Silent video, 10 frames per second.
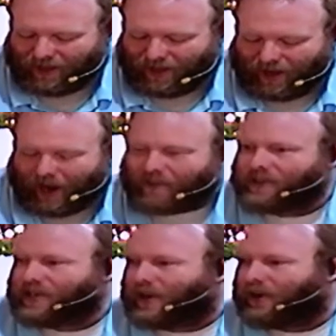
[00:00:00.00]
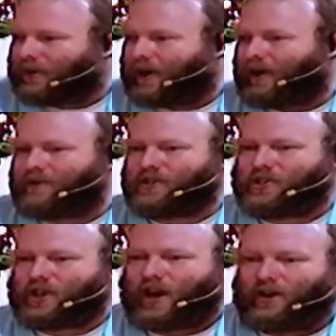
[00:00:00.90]
And I have to tell you, when I was a
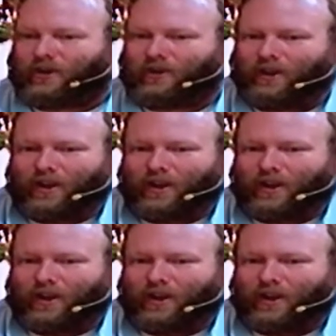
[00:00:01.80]
child,